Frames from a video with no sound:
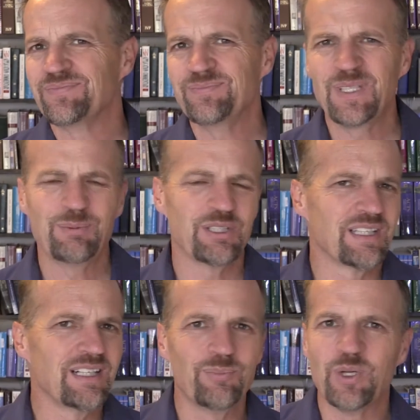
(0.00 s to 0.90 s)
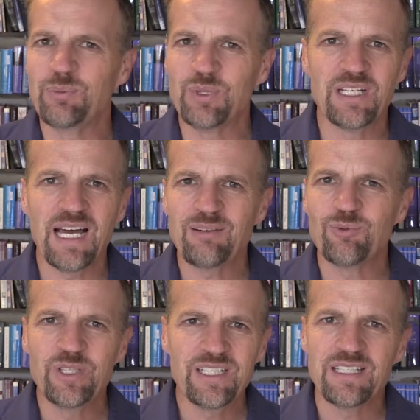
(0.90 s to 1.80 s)
Maybe a little bit, but not
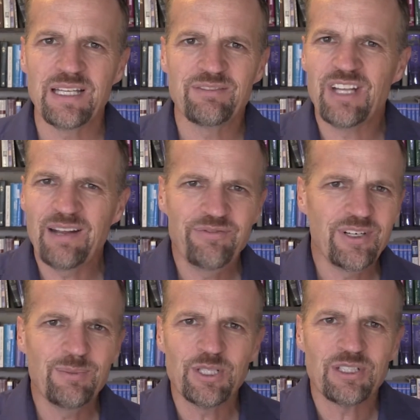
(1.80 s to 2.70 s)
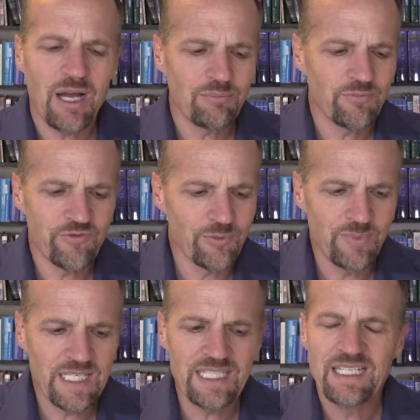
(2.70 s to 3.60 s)
really. Not very much. For
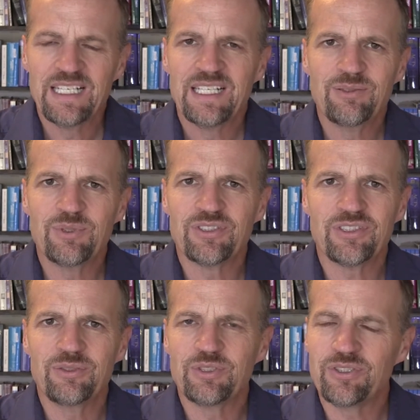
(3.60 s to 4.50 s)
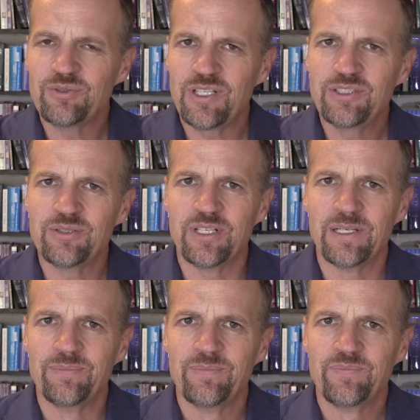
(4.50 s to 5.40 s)
me, it was a drudgery.
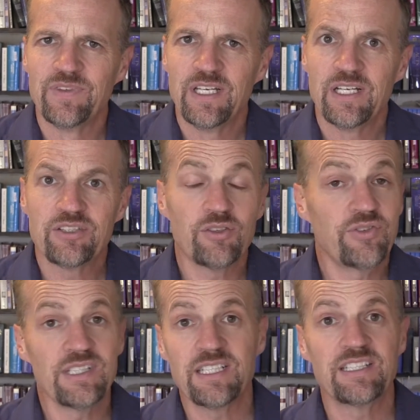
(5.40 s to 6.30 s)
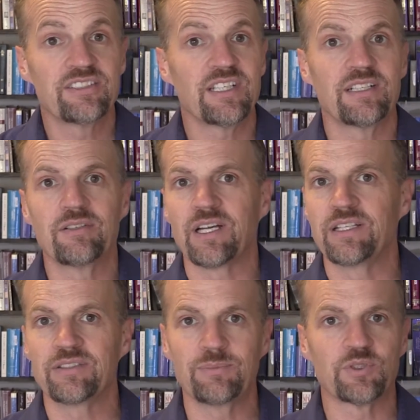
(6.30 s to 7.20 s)
And so finally I decided, okay,
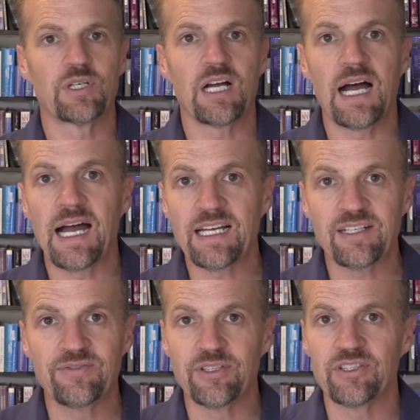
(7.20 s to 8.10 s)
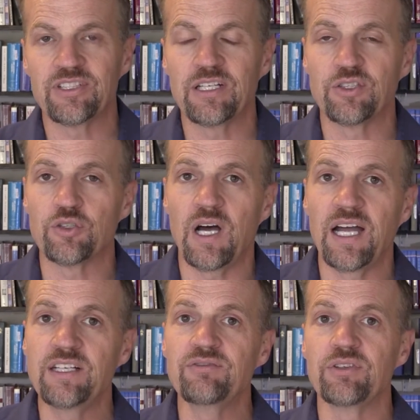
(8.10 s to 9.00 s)
something's wrong. I got to figure this out. And so
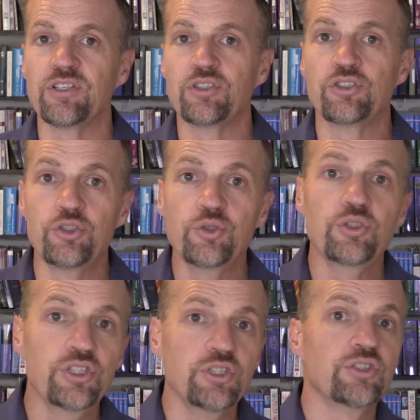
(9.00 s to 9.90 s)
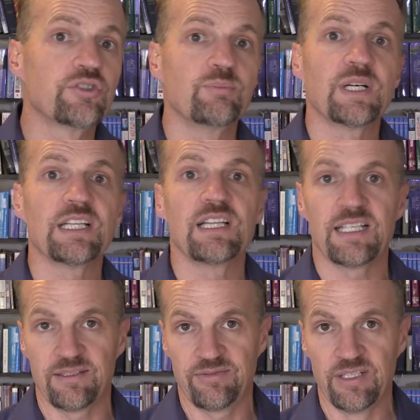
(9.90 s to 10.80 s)
I devoted 2 years of my
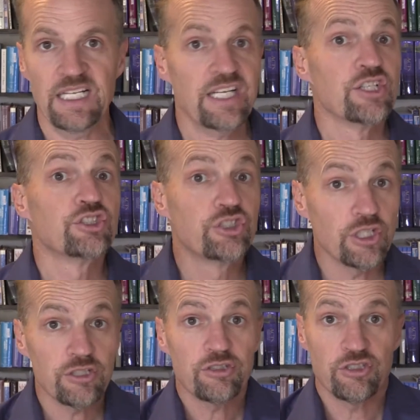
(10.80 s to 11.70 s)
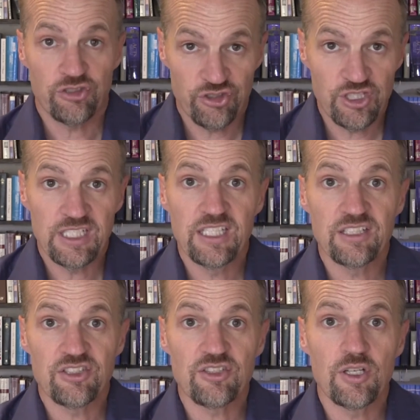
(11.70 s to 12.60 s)
life just to studying
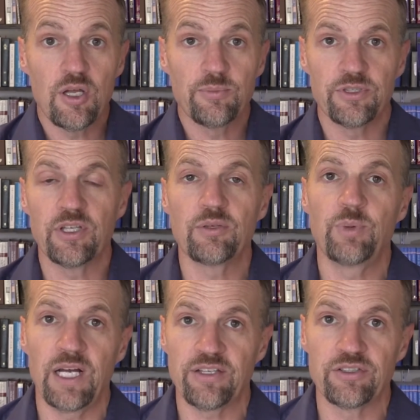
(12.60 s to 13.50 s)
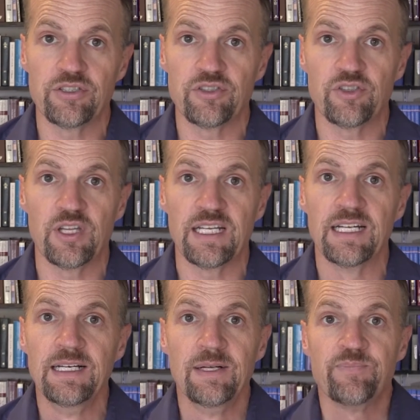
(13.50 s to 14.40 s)
the Psalms and other passages that
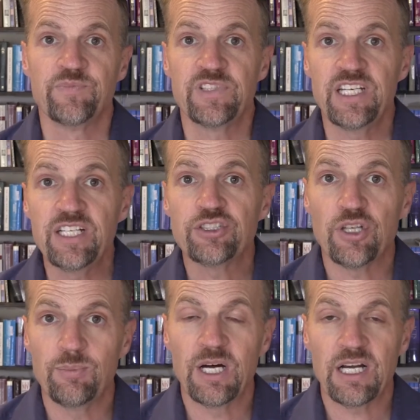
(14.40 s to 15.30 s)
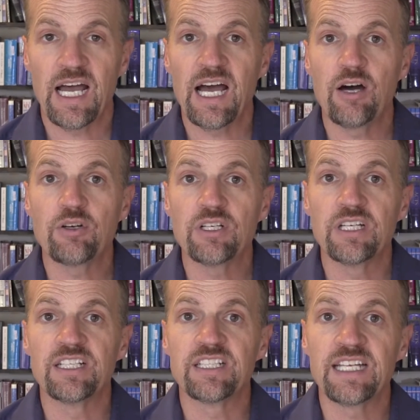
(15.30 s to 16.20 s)
teach about how to
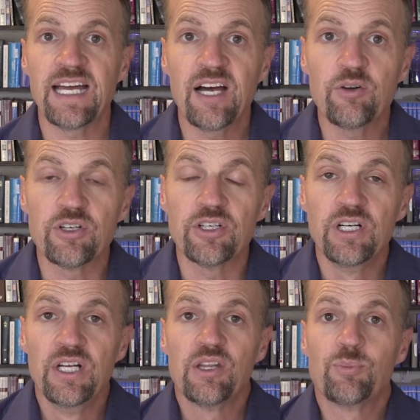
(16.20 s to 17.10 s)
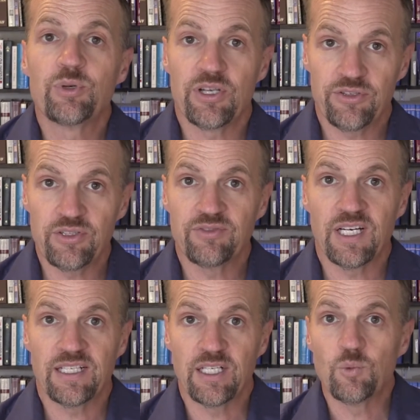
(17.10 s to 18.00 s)
encounter the presence of
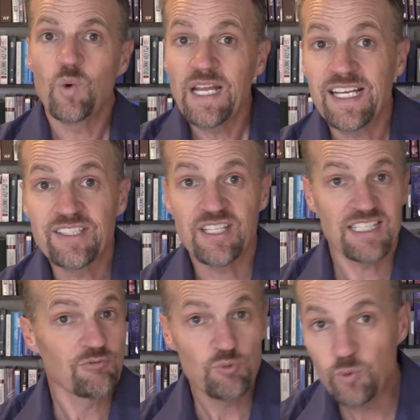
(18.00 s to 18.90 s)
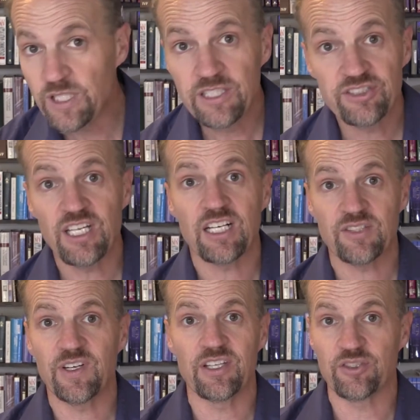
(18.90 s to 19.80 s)
God in ways that really
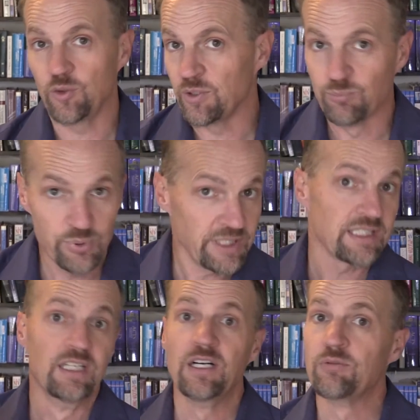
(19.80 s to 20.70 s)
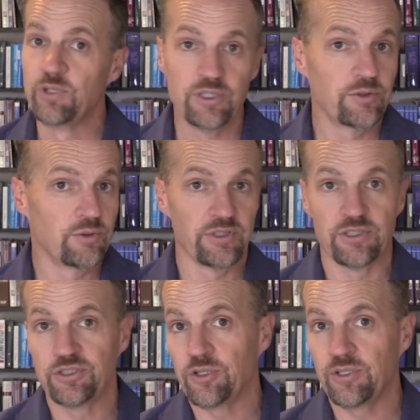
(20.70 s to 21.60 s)
satisfy the soul and bring renewal
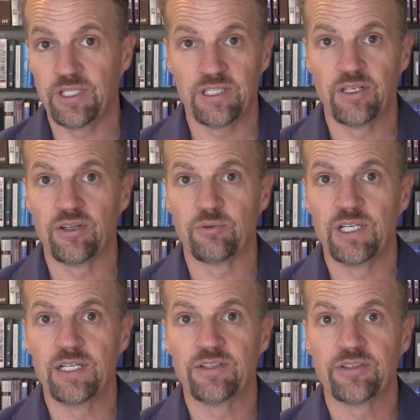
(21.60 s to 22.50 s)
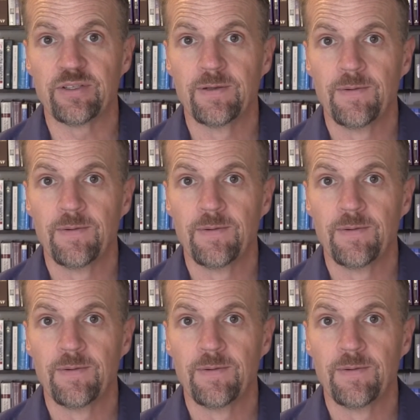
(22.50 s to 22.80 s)
and joy and all the rest.